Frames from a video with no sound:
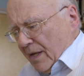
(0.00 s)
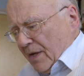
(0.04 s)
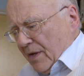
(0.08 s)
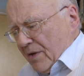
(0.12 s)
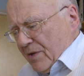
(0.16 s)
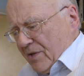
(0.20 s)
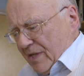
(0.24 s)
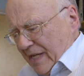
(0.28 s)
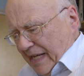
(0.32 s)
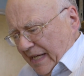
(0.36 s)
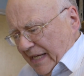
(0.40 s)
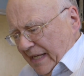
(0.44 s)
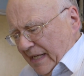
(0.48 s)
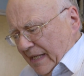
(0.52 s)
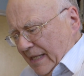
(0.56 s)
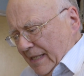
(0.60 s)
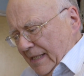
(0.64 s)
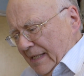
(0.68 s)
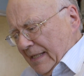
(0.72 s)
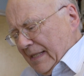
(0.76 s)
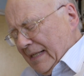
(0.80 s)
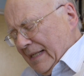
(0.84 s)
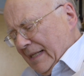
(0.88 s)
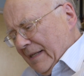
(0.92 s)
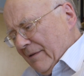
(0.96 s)

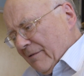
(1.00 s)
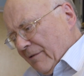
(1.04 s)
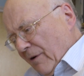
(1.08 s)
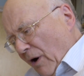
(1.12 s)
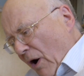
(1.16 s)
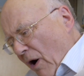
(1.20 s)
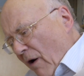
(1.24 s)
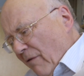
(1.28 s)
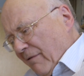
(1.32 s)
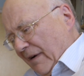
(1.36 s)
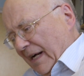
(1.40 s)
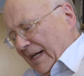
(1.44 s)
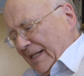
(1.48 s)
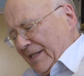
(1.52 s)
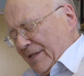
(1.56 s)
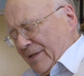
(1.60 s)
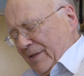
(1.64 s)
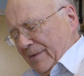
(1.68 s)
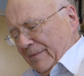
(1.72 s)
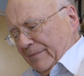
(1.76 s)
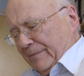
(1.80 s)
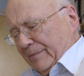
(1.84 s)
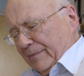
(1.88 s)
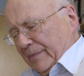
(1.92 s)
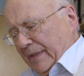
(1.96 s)
say, all right,
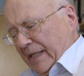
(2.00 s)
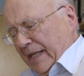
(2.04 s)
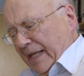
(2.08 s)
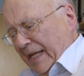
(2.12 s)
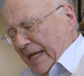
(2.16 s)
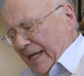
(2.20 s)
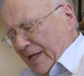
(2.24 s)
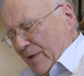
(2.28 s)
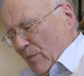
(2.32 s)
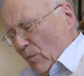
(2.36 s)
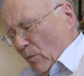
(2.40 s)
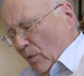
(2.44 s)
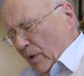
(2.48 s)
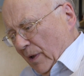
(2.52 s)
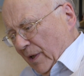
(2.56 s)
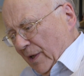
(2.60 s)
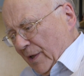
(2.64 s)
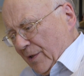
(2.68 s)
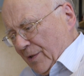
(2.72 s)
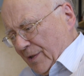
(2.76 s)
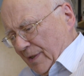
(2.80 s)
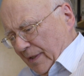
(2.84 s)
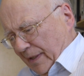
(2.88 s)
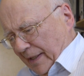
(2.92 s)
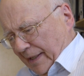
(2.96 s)
it
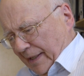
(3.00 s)
works